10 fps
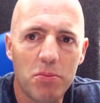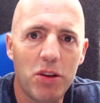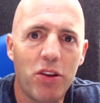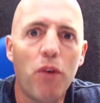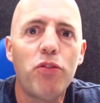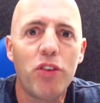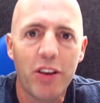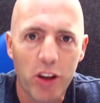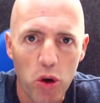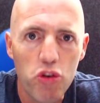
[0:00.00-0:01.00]
But they're obviously
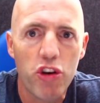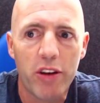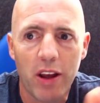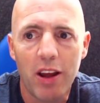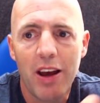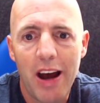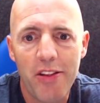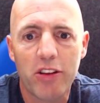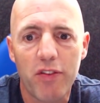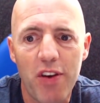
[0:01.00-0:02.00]
negotiating, and
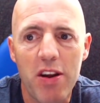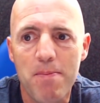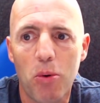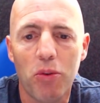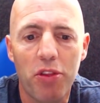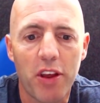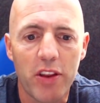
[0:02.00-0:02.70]
that's a very important thing.